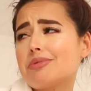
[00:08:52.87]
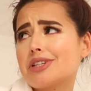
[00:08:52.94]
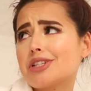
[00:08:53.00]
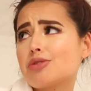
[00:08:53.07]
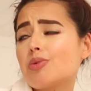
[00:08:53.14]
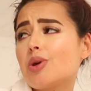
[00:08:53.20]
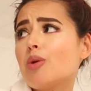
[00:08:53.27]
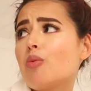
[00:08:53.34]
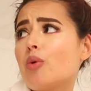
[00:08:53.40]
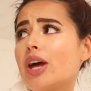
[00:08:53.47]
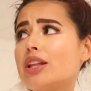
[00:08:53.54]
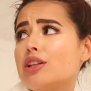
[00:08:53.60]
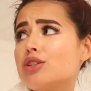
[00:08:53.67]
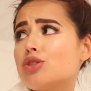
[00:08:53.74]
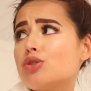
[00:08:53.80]
because we
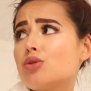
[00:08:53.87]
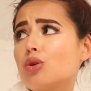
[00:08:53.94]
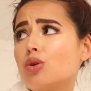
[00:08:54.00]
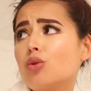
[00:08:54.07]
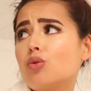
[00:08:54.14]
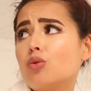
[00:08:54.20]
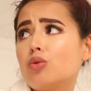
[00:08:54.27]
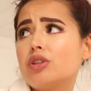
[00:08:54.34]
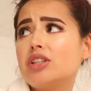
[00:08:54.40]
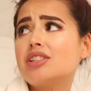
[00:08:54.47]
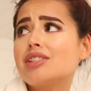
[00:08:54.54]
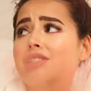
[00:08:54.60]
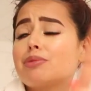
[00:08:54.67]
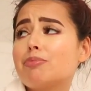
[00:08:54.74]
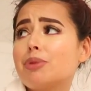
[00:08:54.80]
went to
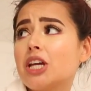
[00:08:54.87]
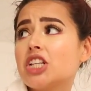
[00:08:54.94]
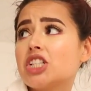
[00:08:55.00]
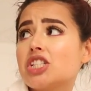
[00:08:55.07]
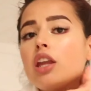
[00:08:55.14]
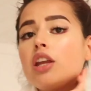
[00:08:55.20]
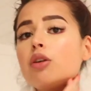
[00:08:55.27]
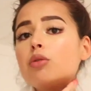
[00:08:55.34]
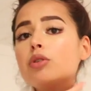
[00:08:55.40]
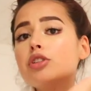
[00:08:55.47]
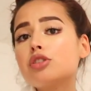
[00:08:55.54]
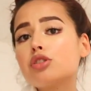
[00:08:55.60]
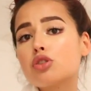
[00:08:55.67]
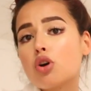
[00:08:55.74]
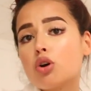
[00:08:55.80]
this beach and it
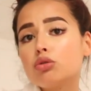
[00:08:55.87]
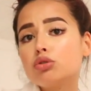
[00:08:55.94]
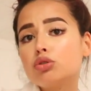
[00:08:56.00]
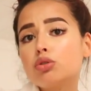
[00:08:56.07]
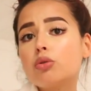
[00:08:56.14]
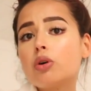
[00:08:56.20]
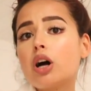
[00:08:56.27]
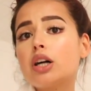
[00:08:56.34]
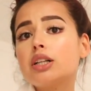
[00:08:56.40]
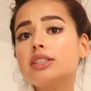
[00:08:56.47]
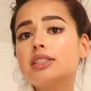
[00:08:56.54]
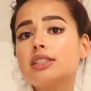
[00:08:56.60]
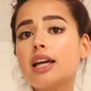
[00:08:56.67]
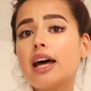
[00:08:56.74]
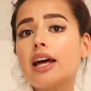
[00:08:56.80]
was told to
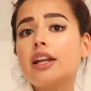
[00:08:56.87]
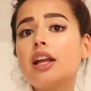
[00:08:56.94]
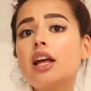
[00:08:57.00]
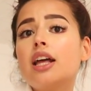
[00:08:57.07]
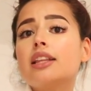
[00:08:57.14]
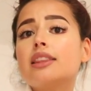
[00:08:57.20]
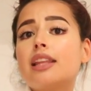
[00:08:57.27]
us that